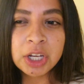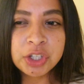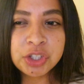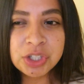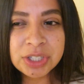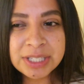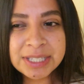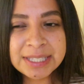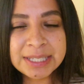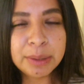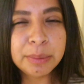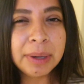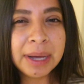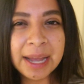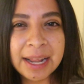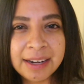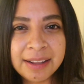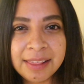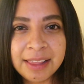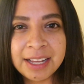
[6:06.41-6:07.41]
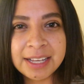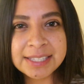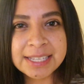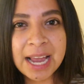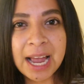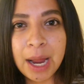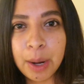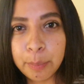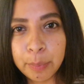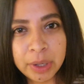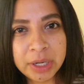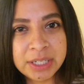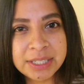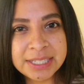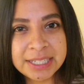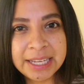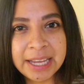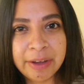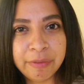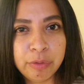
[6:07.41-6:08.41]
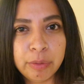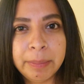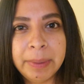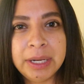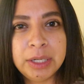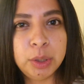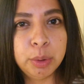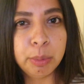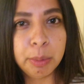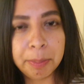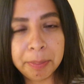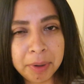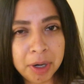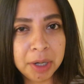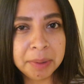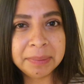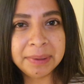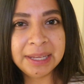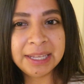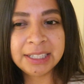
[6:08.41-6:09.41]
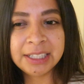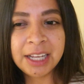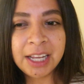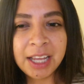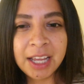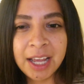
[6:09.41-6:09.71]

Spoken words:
just to see what kind of things I wanted to get for my new apartment.